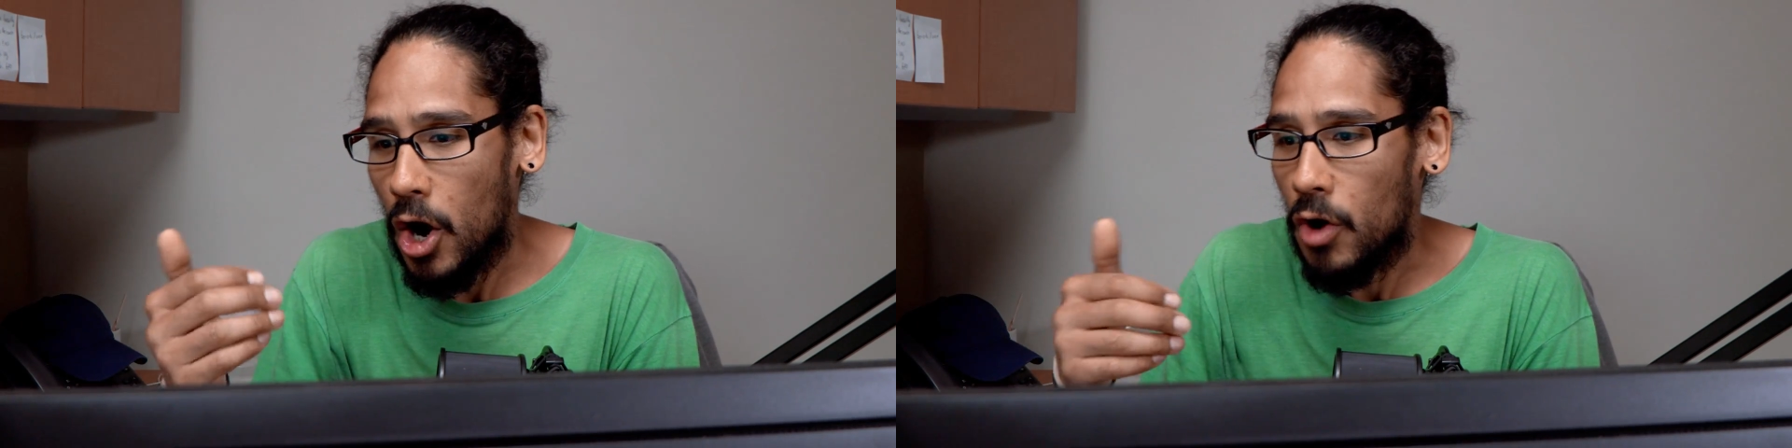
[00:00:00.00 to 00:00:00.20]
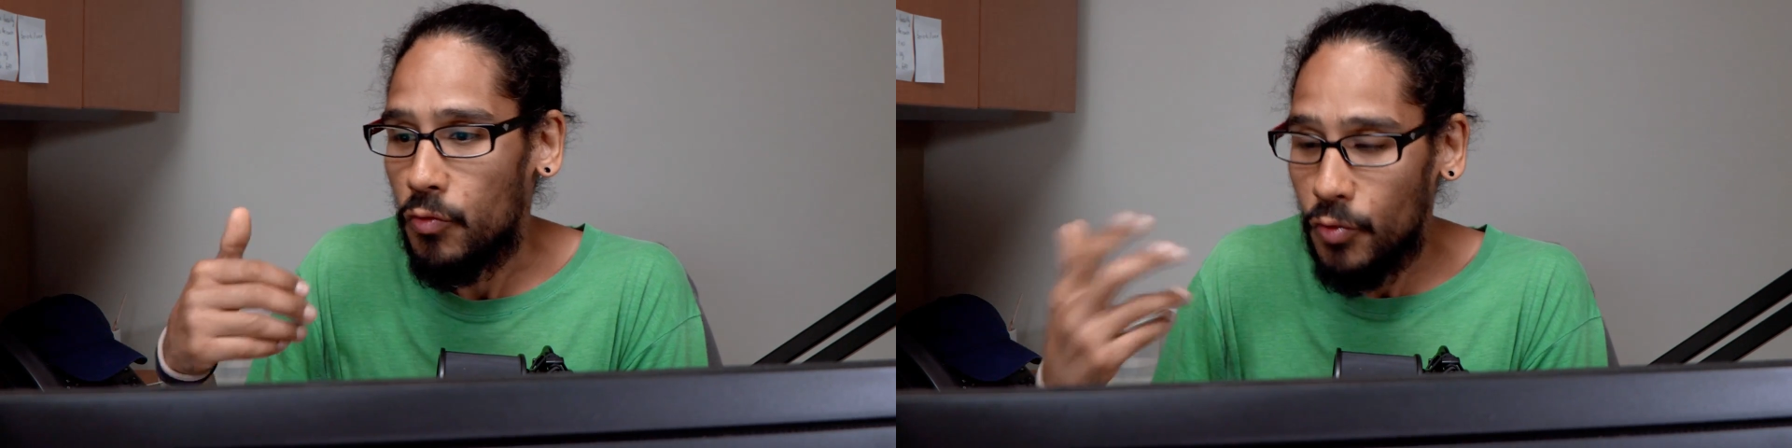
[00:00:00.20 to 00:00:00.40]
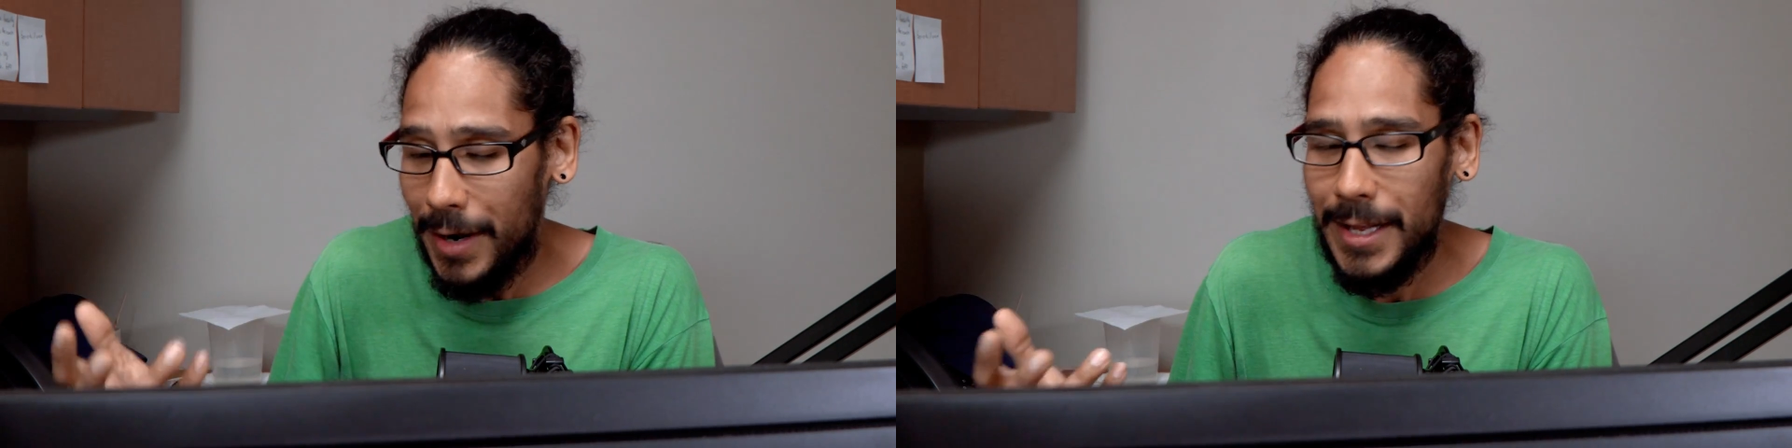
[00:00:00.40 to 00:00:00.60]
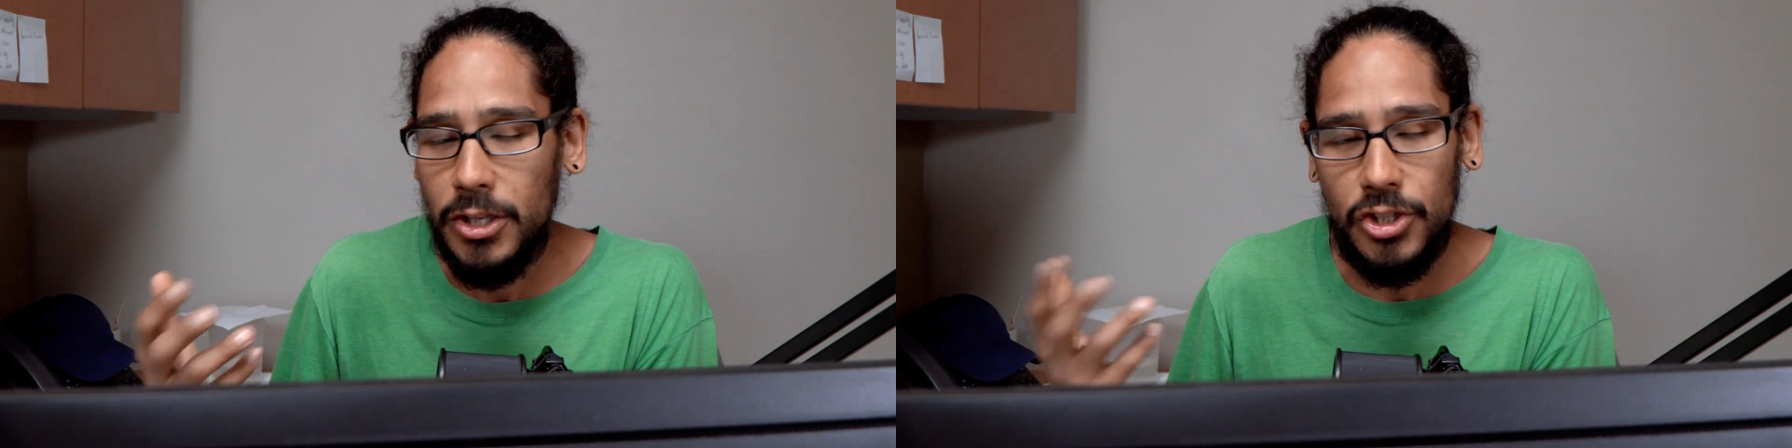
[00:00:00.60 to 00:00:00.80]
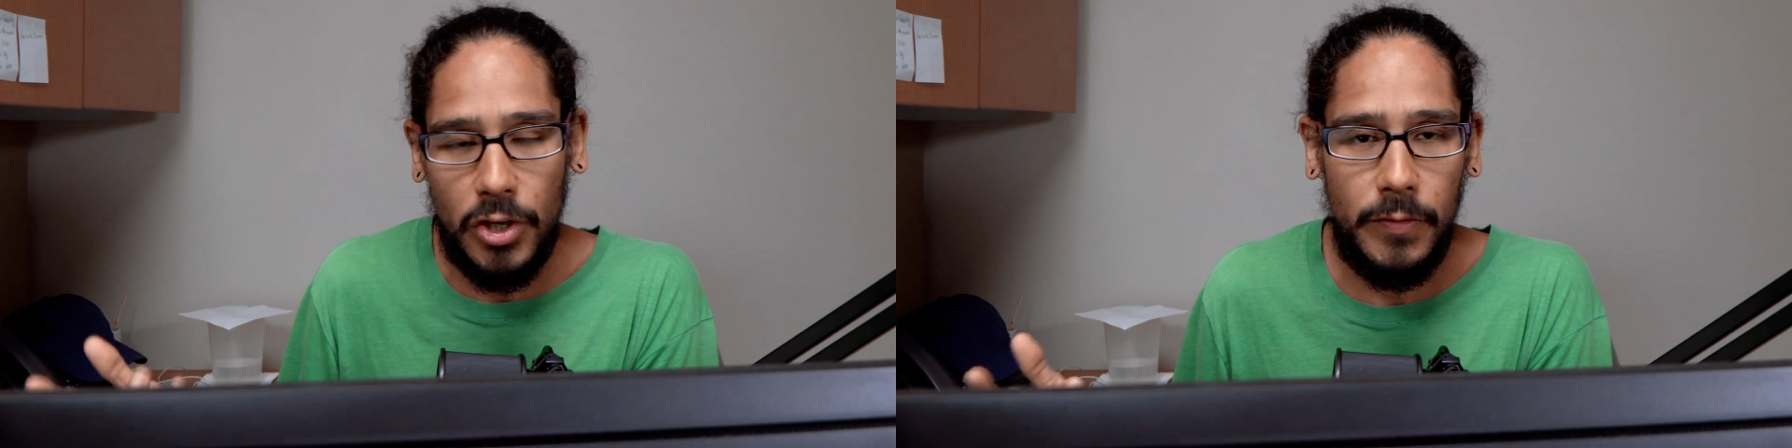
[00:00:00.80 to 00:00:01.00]
are
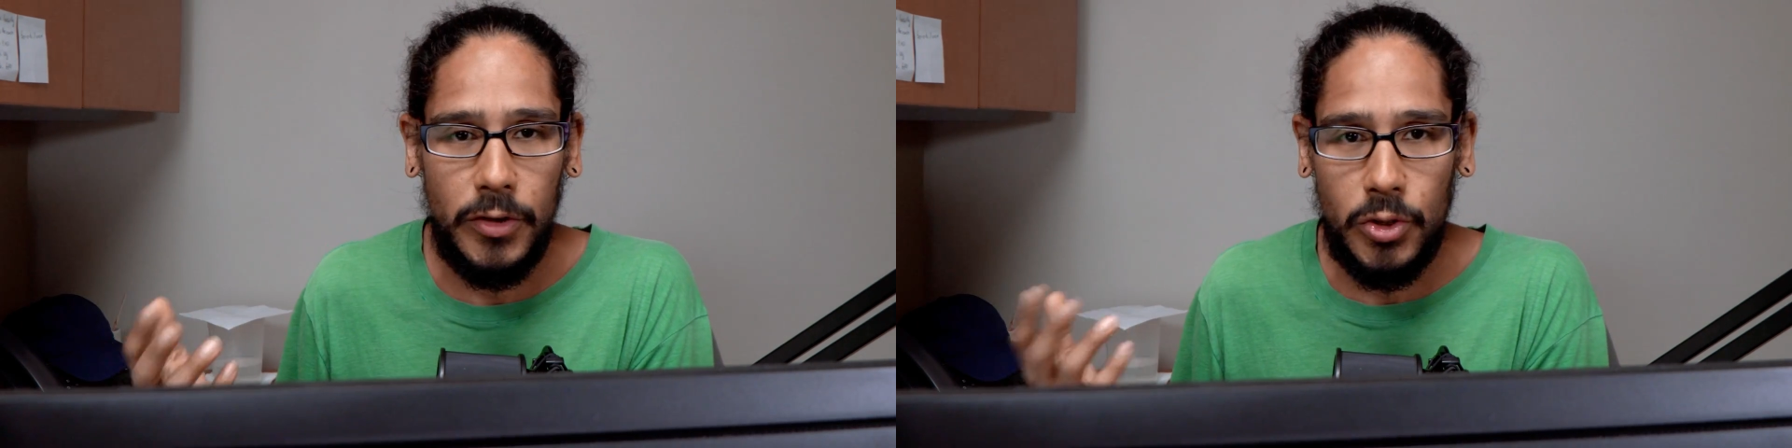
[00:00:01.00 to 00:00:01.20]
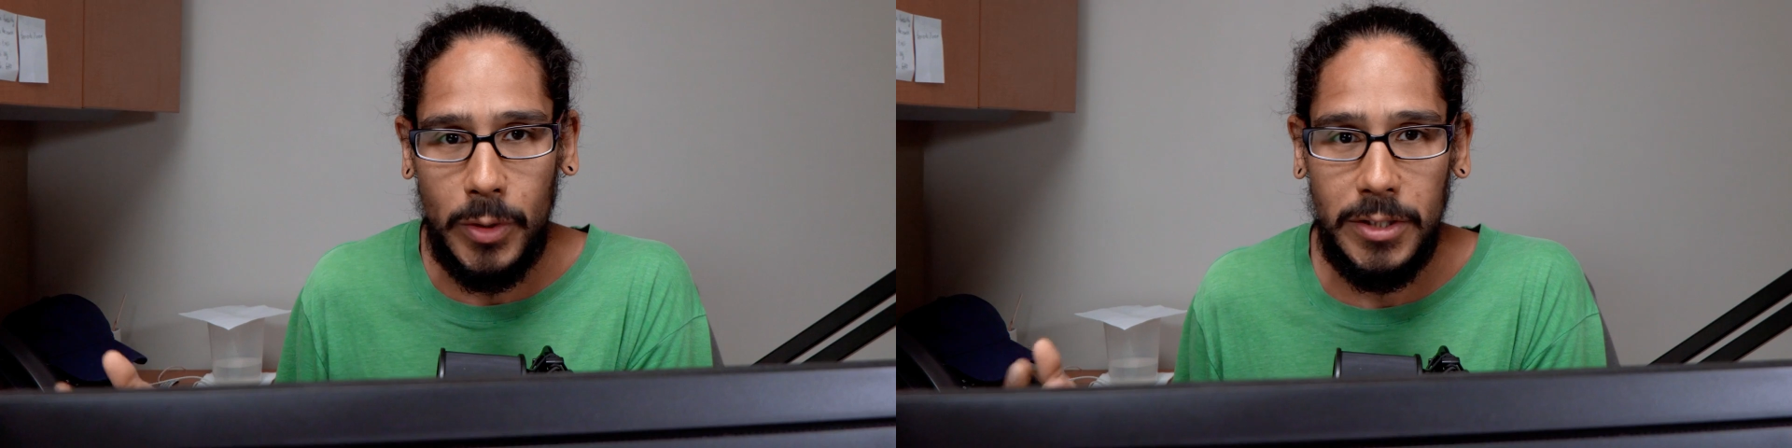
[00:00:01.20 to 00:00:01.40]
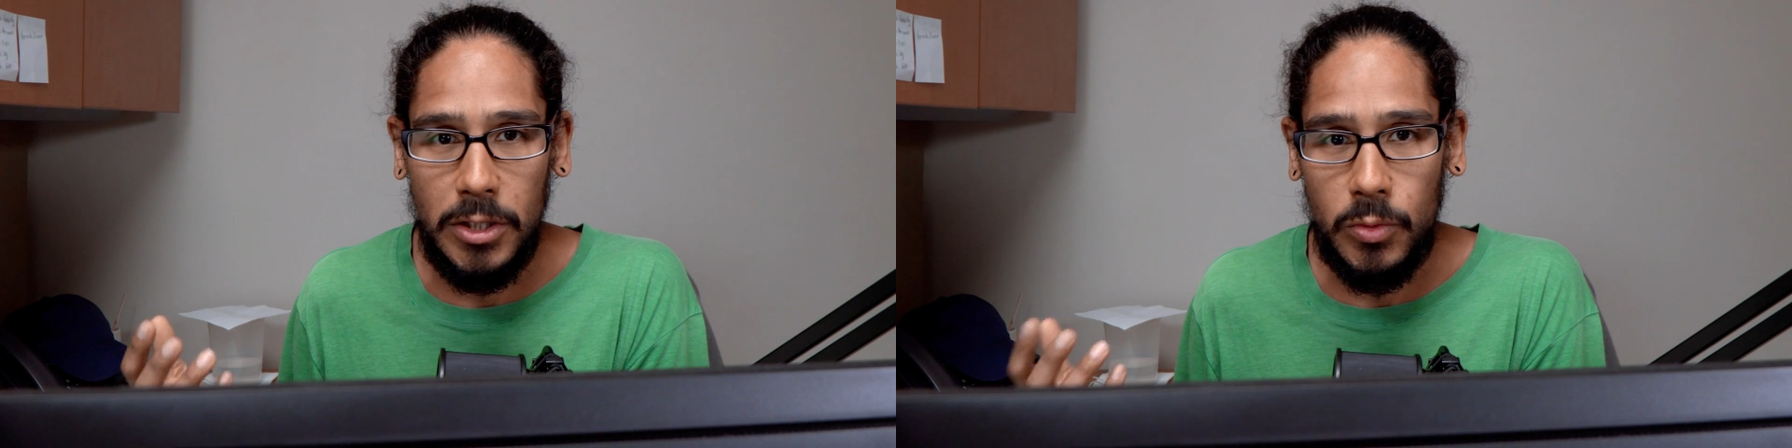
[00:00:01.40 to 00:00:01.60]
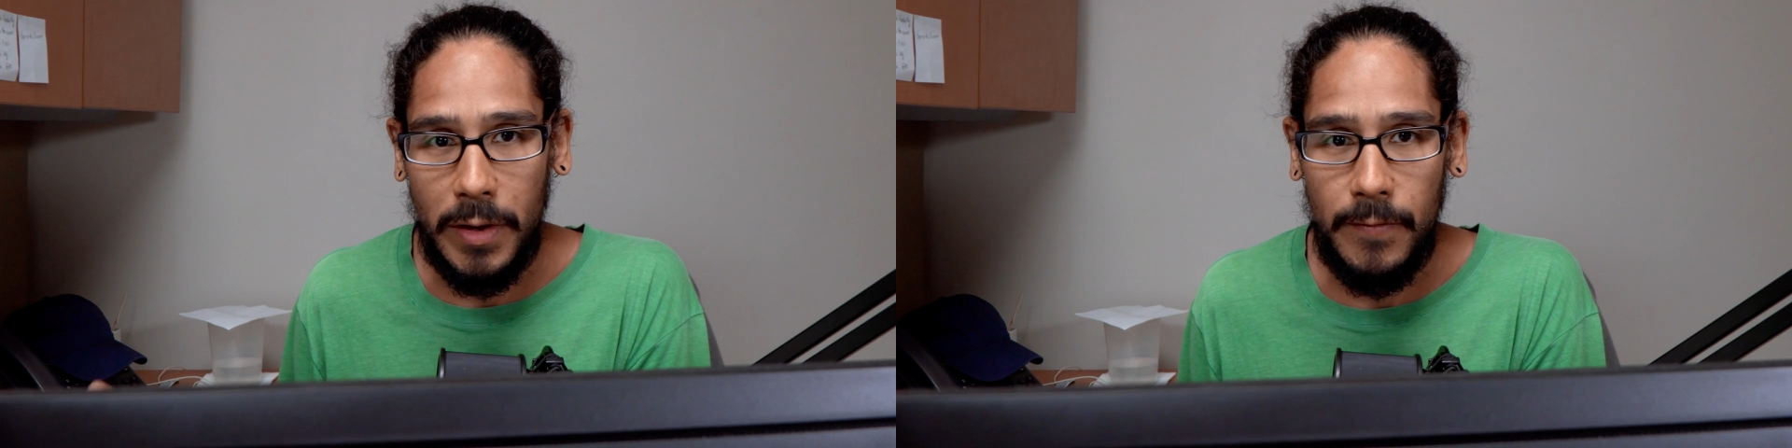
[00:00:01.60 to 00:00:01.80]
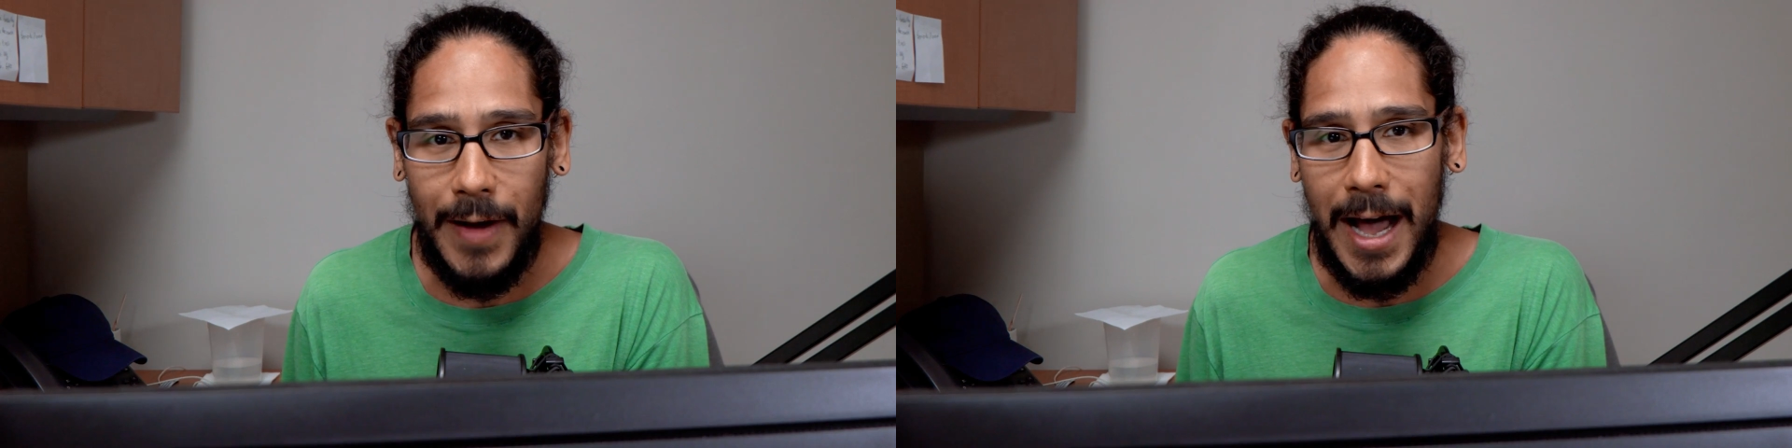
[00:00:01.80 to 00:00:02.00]
running server
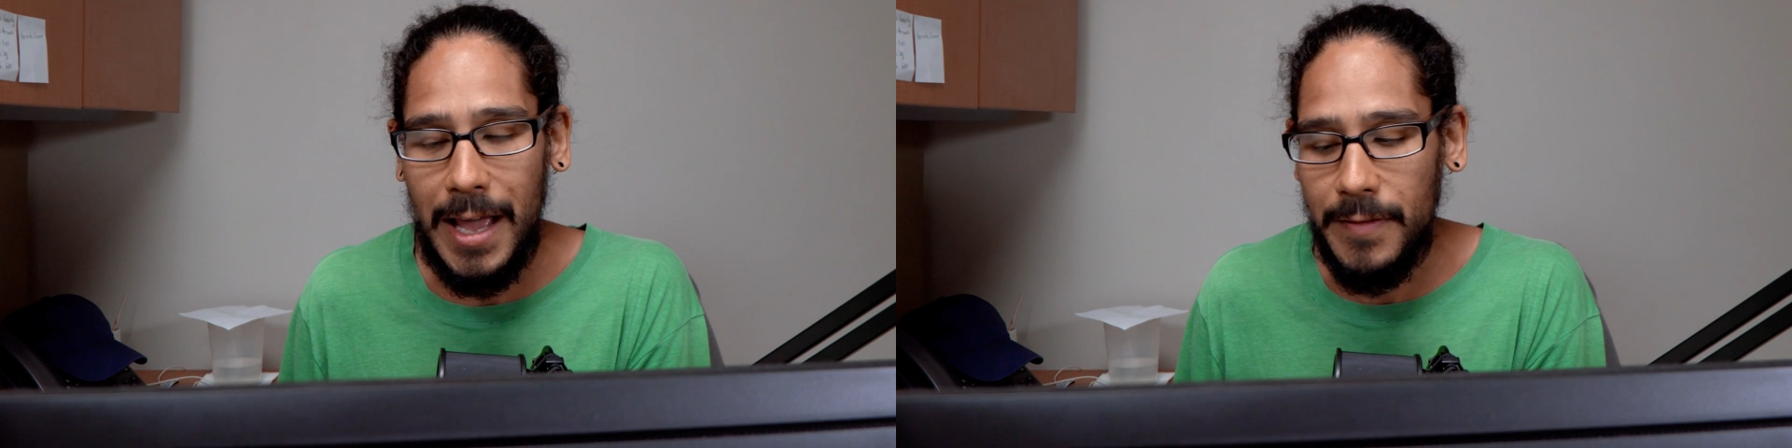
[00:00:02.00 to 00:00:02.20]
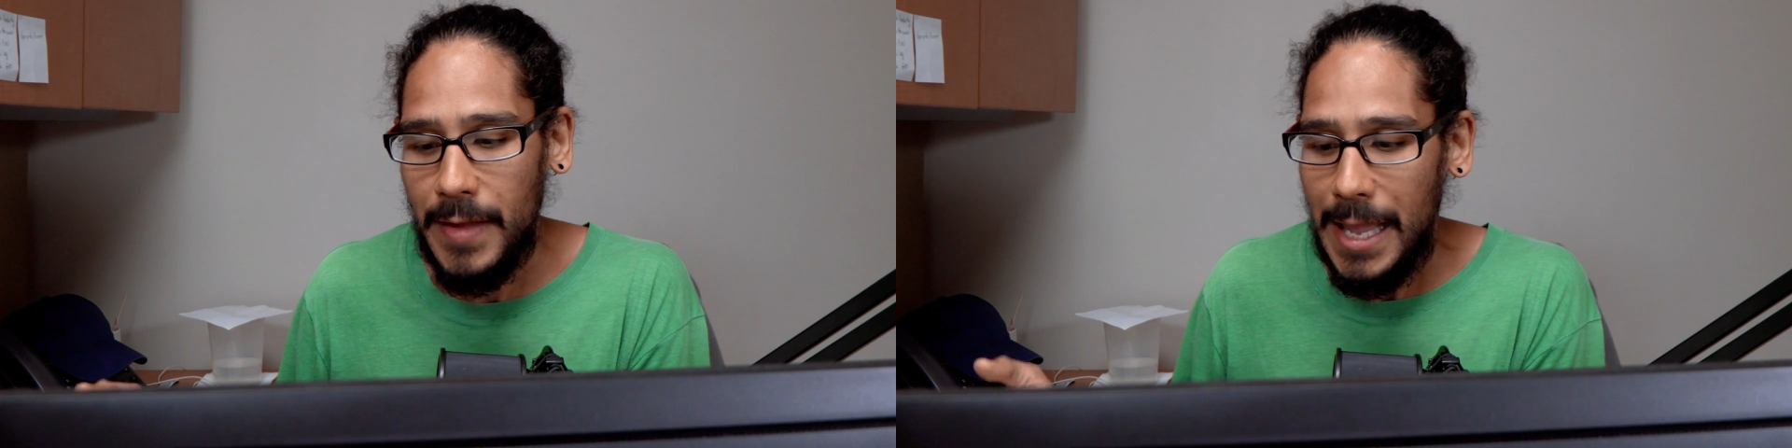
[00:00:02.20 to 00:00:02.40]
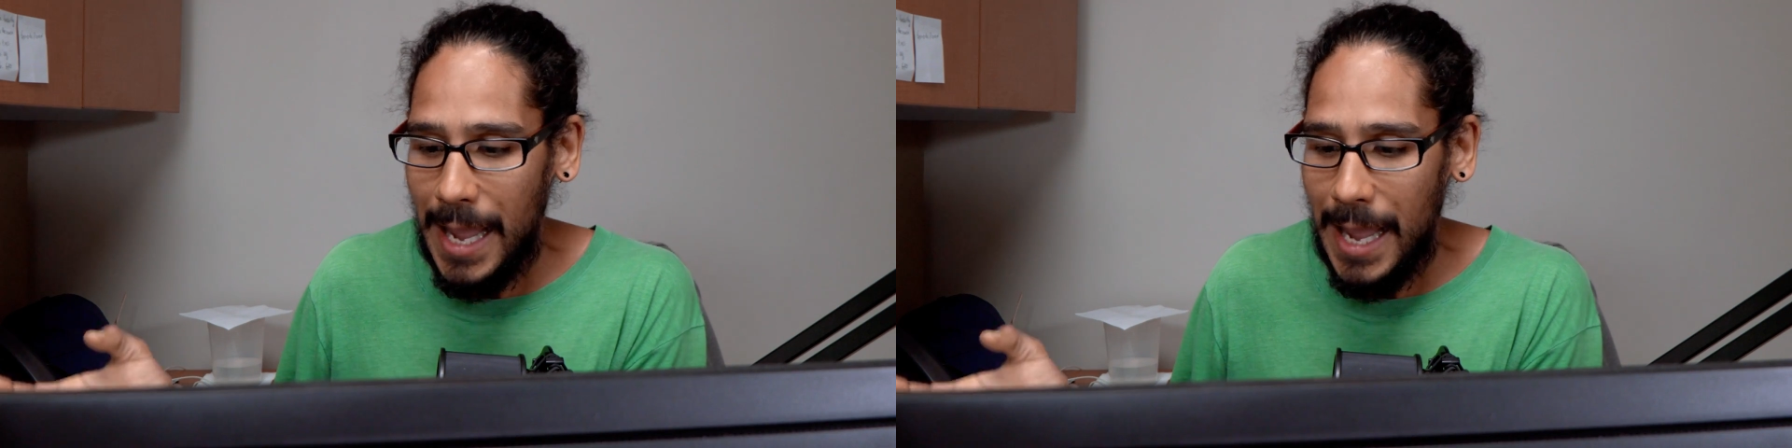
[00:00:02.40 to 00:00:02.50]
2025